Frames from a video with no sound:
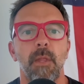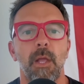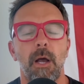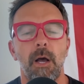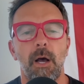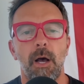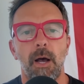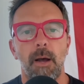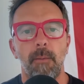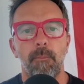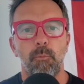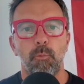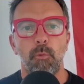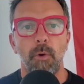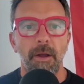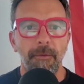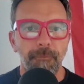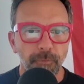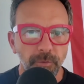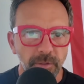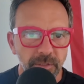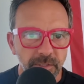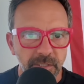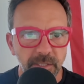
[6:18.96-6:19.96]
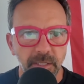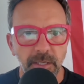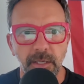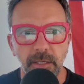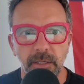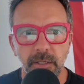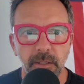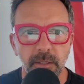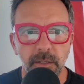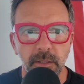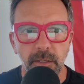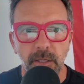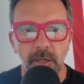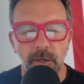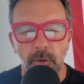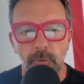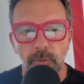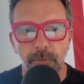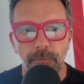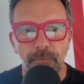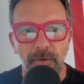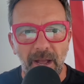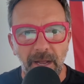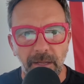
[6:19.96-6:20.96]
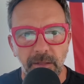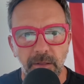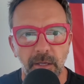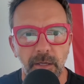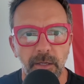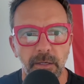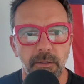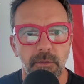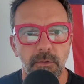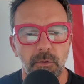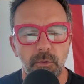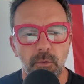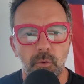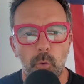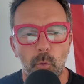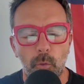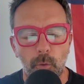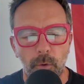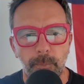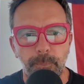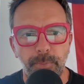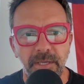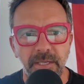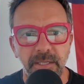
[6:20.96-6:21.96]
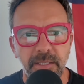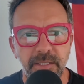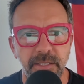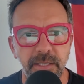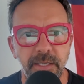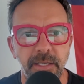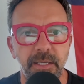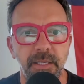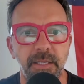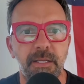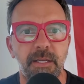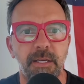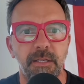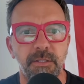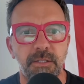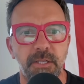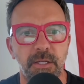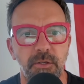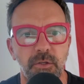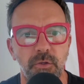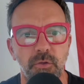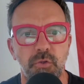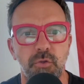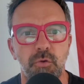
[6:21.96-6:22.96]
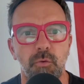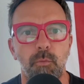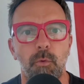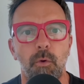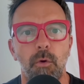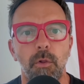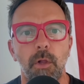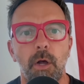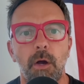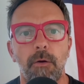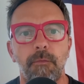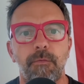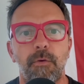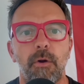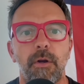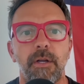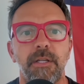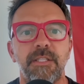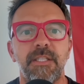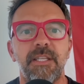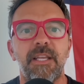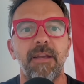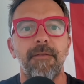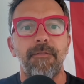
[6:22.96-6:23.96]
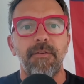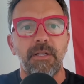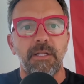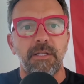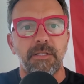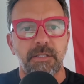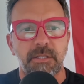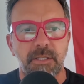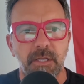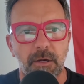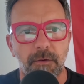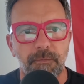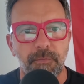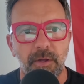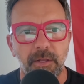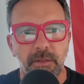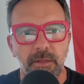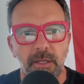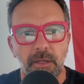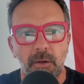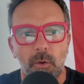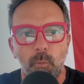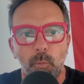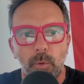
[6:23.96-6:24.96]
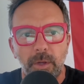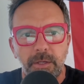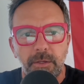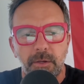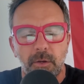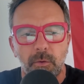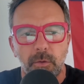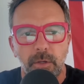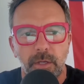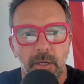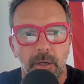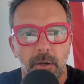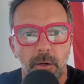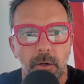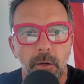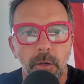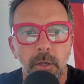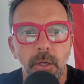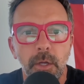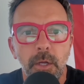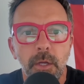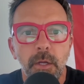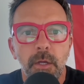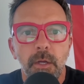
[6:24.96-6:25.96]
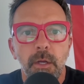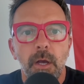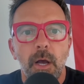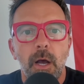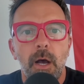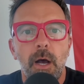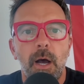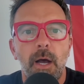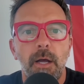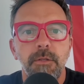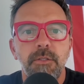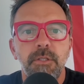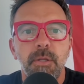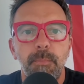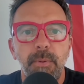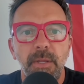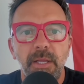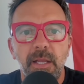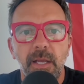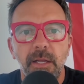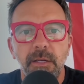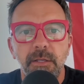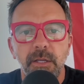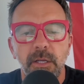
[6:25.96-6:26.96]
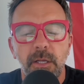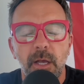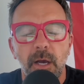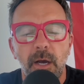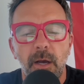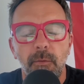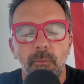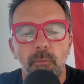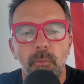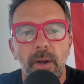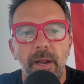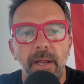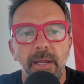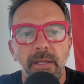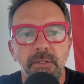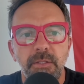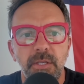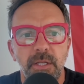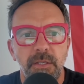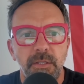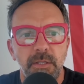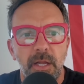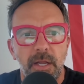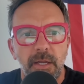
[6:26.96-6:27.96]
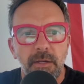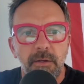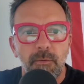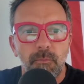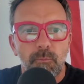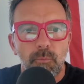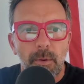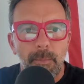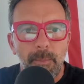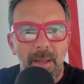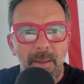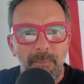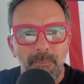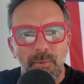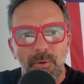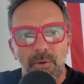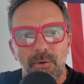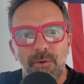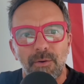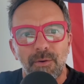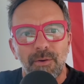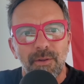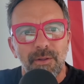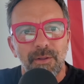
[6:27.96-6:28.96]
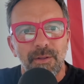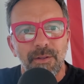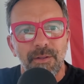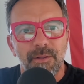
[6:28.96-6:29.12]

um, referencing you know the fact that core PCE continues to roll over. It's given itself, I think, a window here uh, to begin to cut rates. And and remember,